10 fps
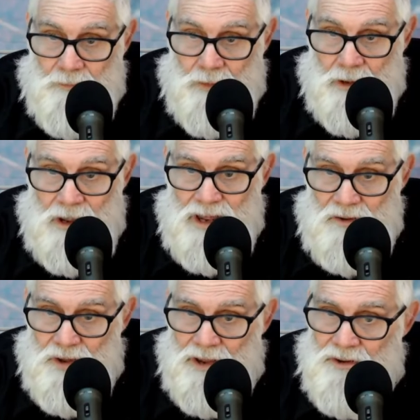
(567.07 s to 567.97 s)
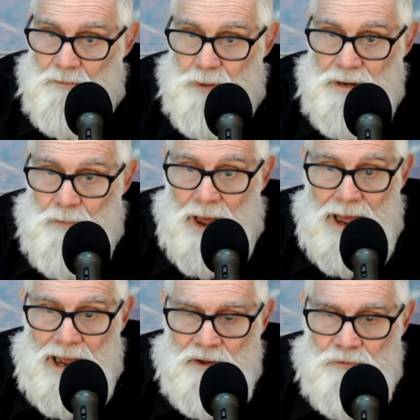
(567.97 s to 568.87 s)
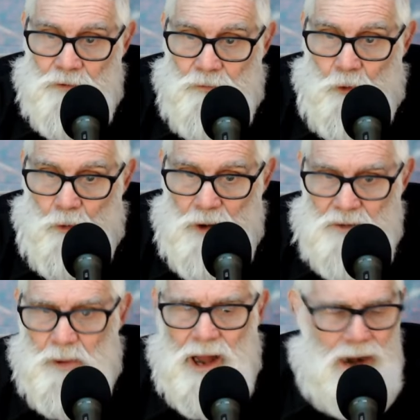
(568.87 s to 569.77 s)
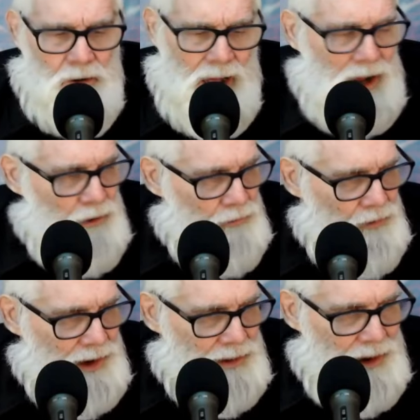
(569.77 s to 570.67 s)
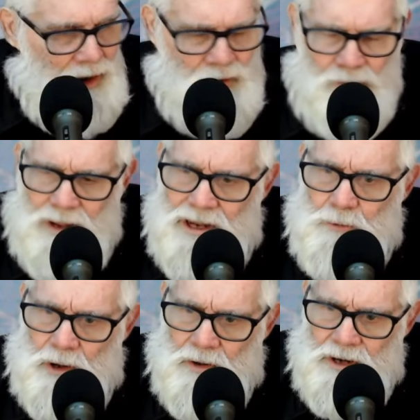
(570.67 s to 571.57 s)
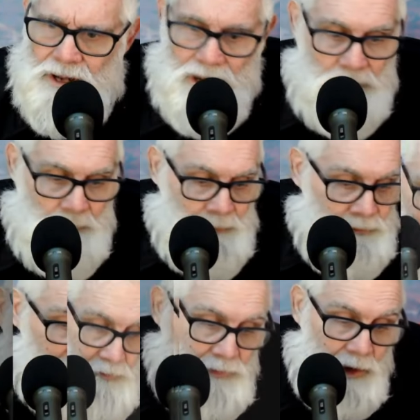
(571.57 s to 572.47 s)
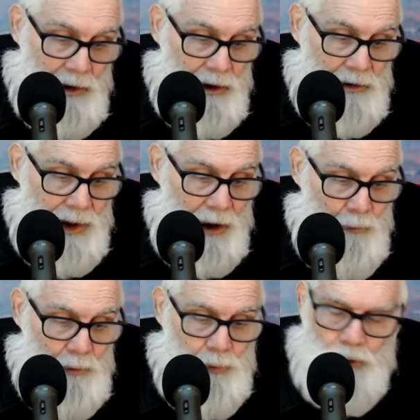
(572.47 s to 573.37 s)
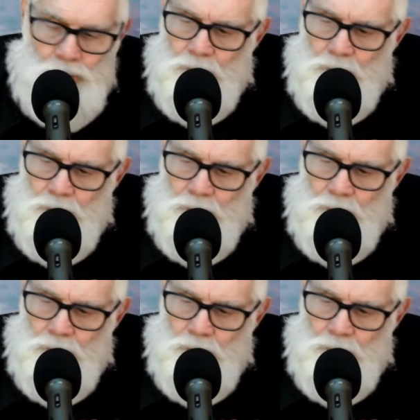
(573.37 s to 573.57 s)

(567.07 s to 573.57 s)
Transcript: he says he beat my ass for four weeks, but I don't I don't think I don't think he really did. Now when Bruiser